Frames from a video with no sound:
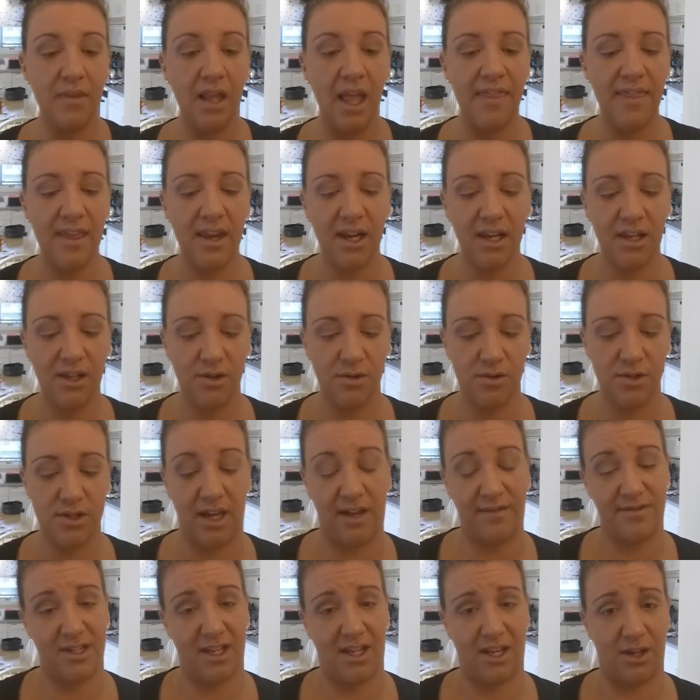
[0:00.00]
And then I
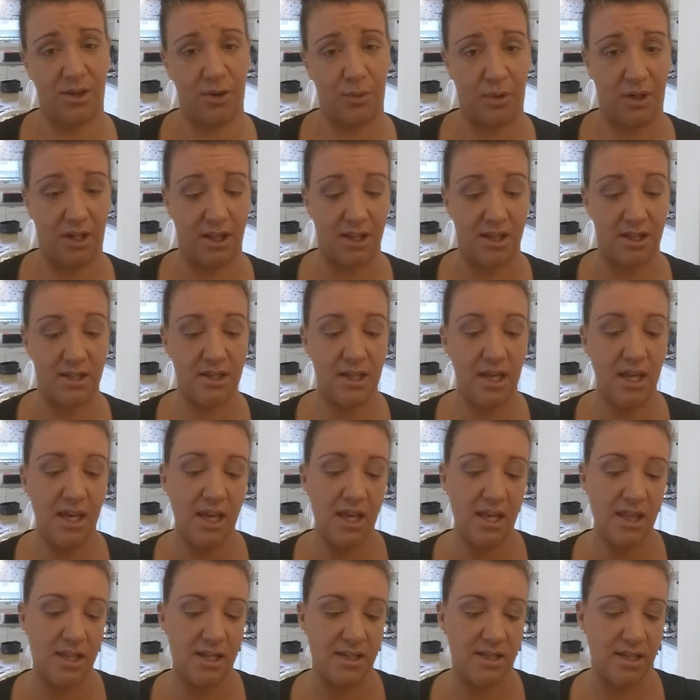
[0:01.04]
have to get a new one of these.
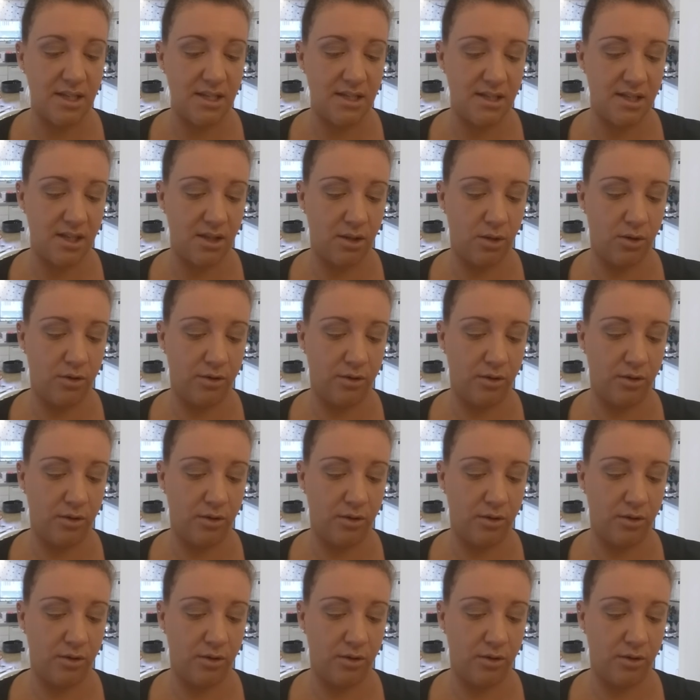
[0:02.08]
This is the